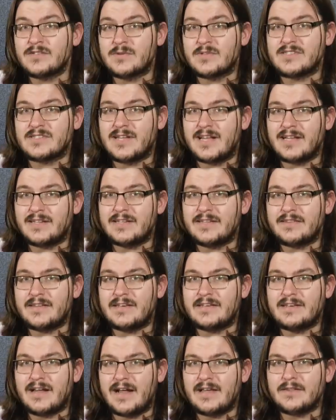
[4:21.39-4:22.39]
so it's likely
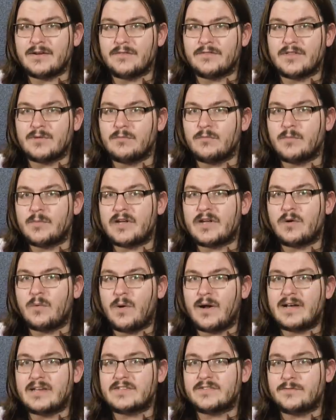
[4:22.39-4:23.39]
that neither of them will be
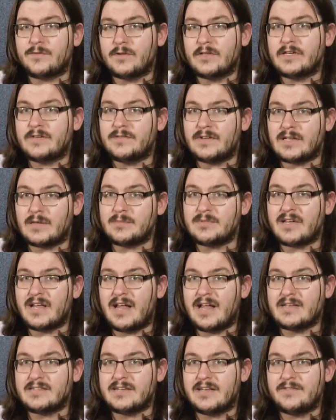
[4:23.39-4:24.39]
quite as fully developed
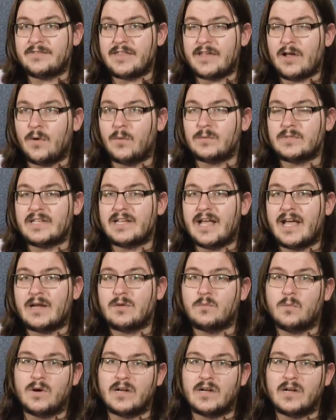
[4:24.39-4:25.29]
as if they only had